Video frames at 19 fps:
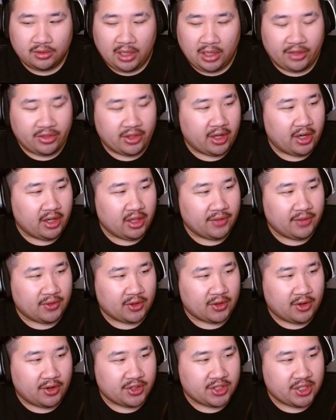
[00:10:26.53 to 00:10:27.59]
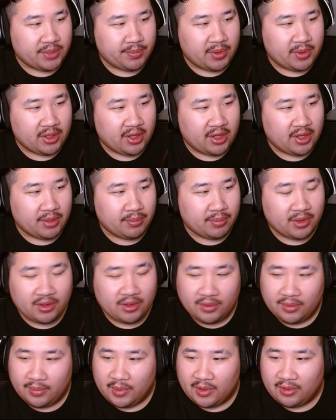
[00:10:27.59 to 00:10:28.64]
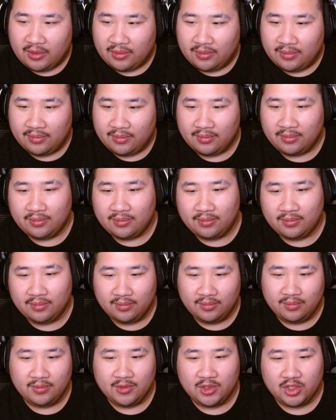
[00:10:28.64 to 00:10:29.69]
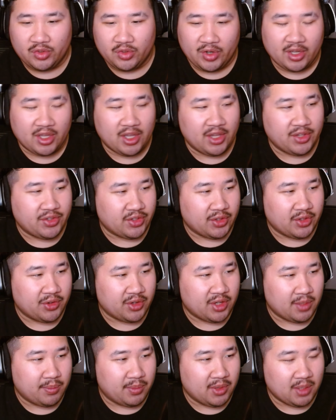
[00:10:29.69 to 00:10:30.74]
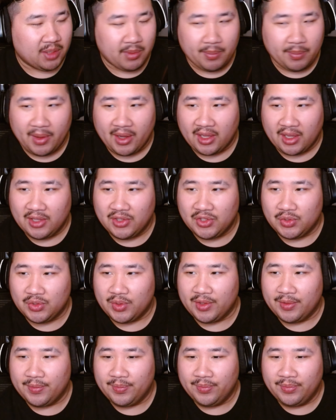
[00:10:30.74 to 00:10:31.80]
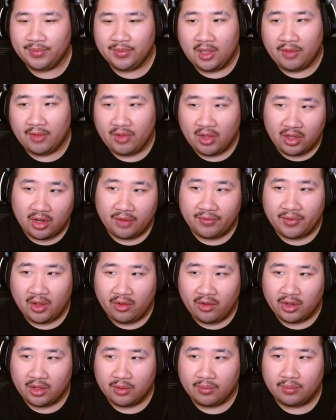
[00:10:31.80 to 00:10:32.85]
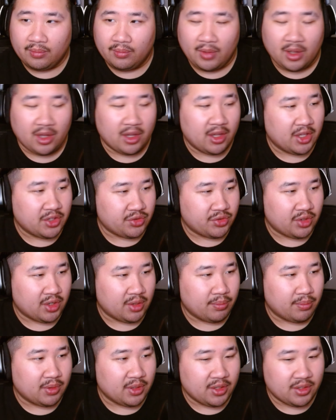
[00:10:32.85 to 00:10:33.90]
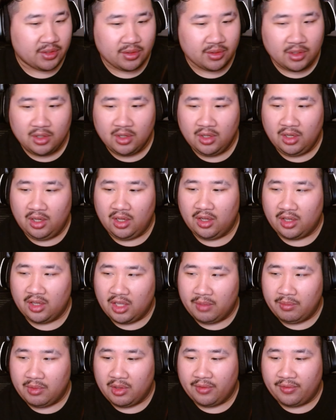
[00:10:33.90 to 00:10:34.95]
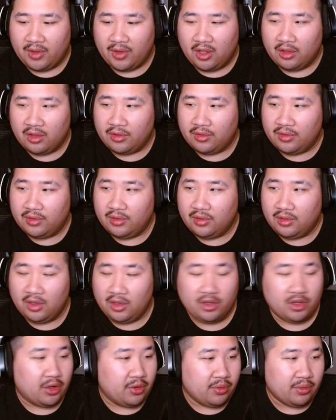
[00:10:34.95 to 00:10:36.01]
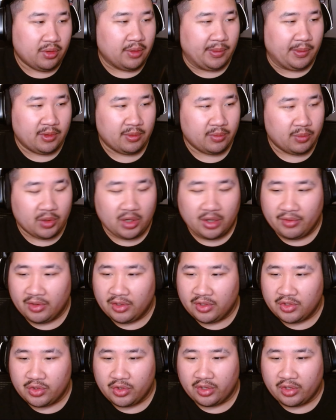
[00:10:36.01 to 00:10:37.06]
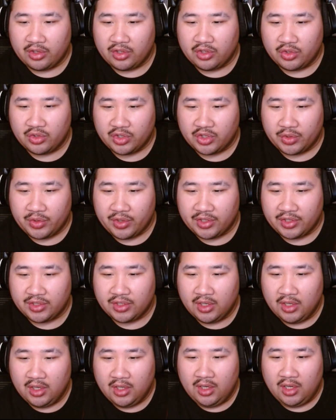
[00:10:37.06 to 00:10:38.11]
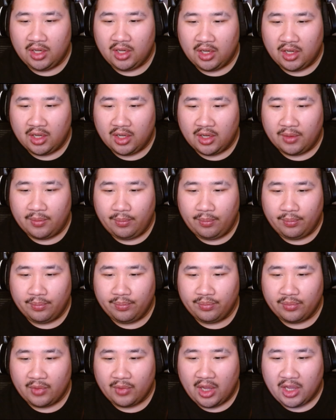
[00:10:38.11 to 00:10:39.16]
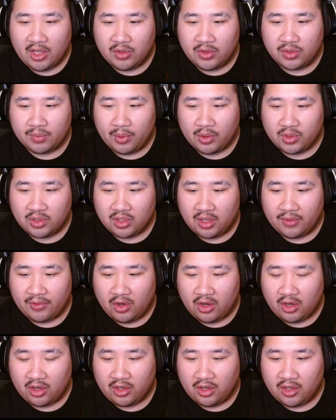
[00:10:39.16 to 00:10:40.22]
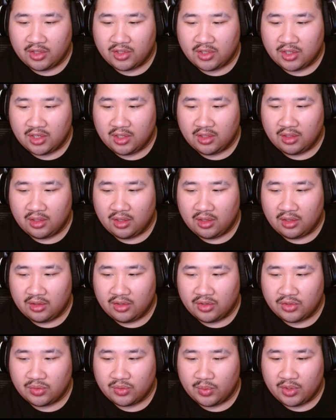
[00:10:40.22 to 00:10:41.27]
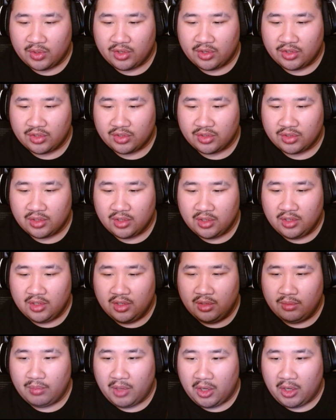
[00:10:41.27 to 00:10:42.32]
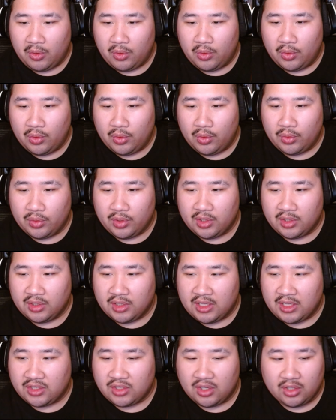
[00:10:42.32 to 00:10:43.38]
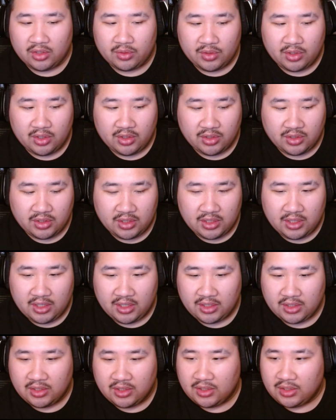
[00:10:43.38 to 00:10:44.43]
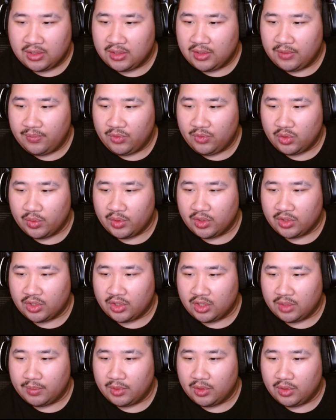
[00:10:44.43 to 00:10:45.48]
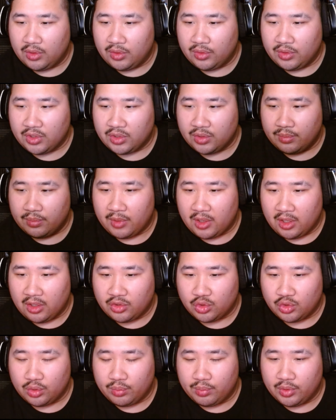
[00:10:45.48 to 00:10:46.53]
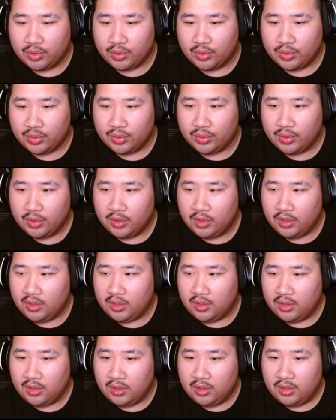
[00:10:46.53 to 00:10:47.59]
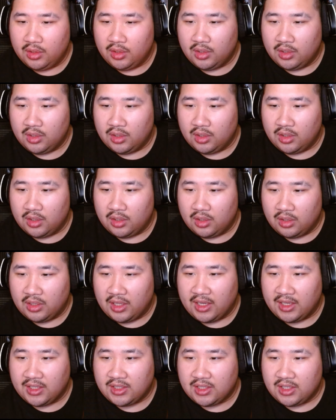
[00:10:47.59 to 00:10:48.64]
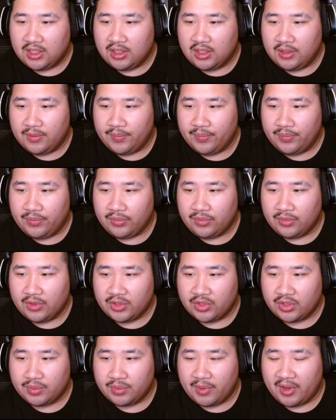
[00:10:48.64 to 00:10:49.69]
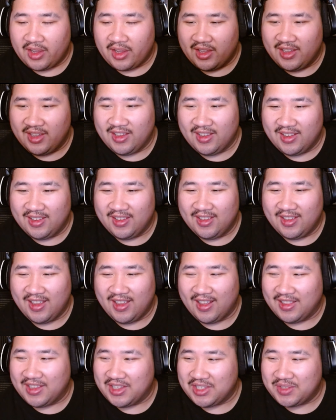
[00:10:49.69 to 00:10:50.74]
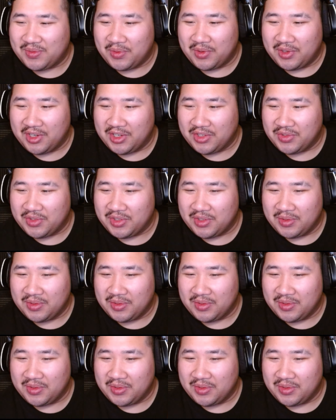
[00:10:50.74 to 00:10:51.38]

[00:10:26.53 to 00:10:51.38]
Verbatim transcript: I thought I left the car scene behind, but I mean, Stray Kids is low key bringing me back into it. If y'all not following my Instagram, please uh, give me a follow or don't. I mean, whatever. It's your it's your choice. Um, I used to post a lot of car content. Uh, this was my old Nissan 300ZX twin turbo. This is my Subaru uh, Legacy. This is my LS400.